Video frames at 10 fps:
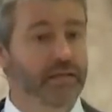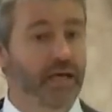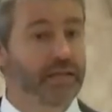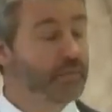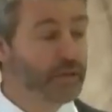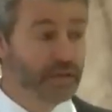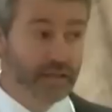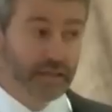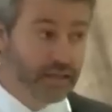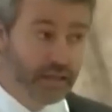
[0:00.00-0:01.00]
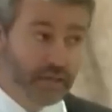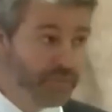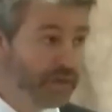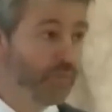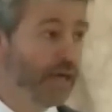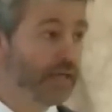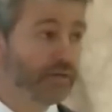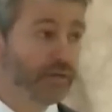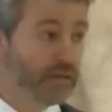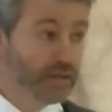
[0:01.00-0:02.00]
It's not that we're going to get a little bit
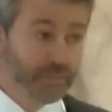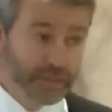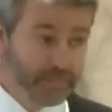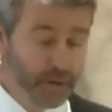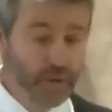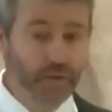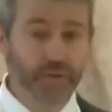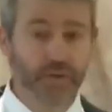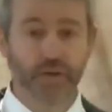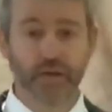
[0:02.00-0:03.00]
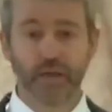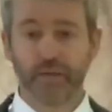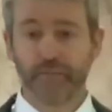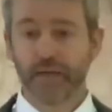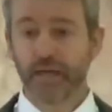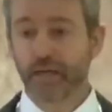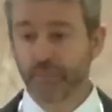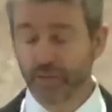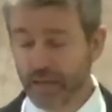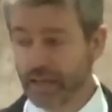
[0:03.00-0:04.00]
wet or a little bit burned. He
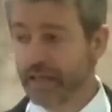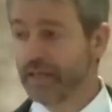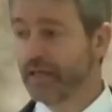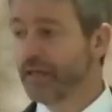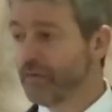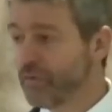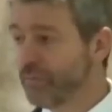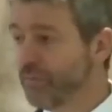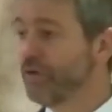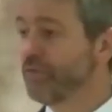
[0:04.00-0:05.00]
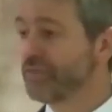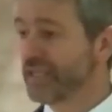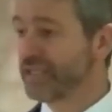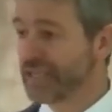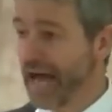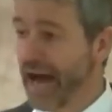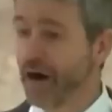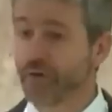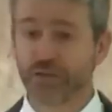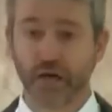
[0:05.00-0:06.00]
completely removes us
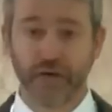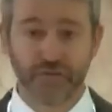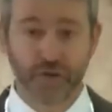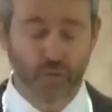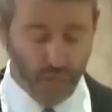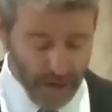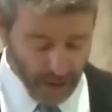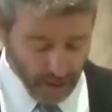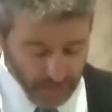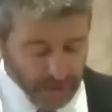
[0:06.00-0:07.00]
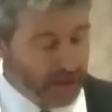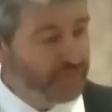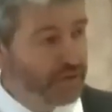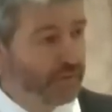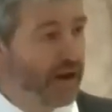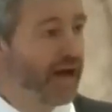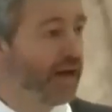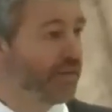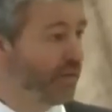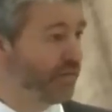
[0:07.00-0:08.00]
out of the realm of the
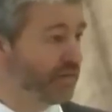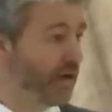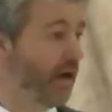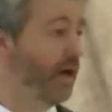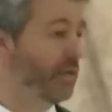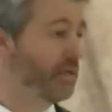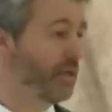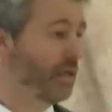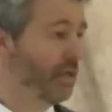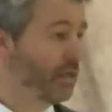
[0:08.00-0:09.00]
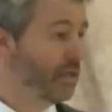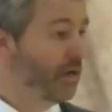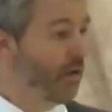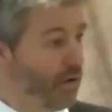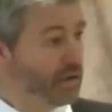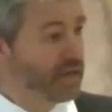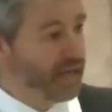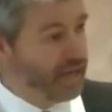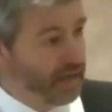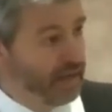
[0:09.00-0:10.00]
wrath of God. The
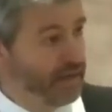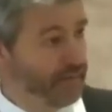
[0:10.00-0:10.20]
orge,